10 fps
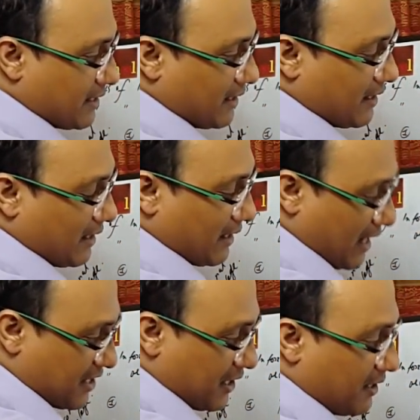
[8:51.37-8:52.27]
is
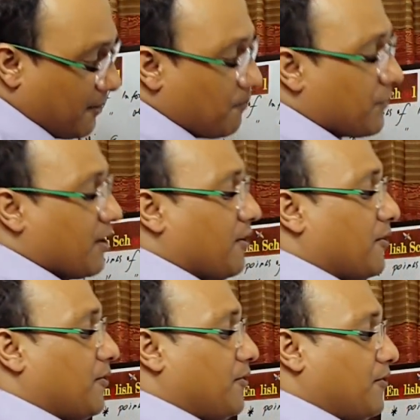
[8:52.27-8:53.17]
getting
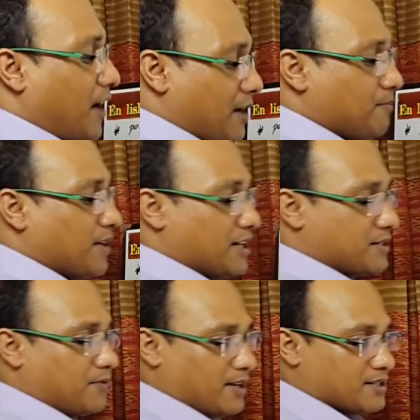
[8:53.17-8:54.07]
5
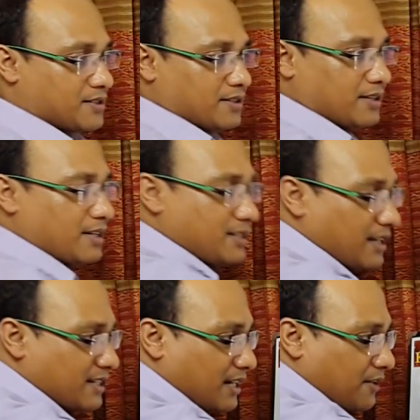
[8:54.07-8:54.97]
minutes first.
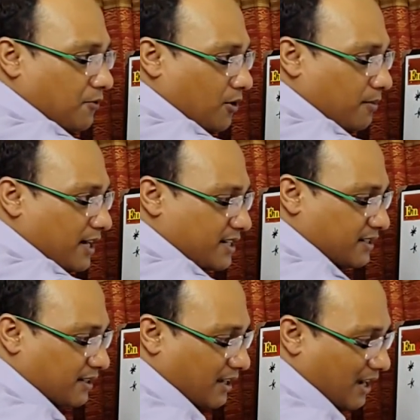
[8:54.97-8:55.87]
He's getting 4
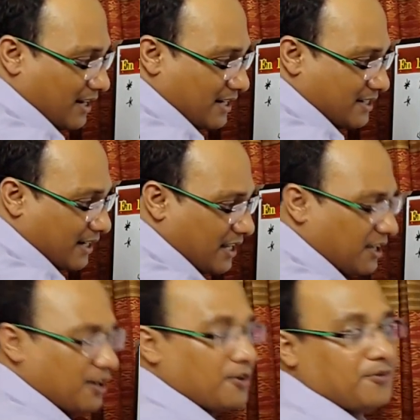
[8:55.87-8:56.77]
minutes and he's
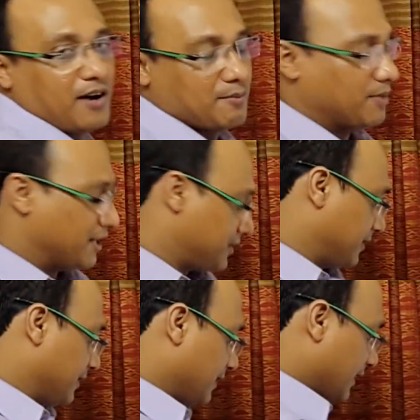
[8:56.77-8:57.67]
getting 5
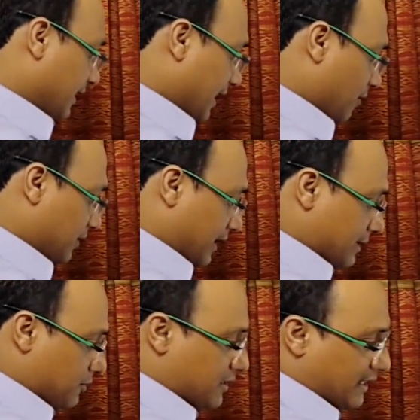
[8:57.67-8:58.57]
minutes. Now the
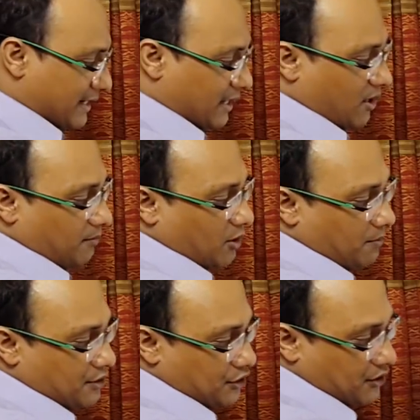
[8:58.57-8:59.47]
deputy leader of the
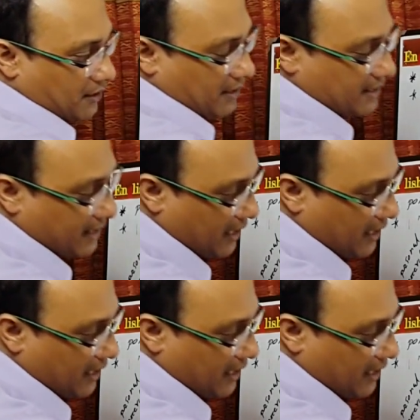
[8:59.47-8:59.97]
opposition is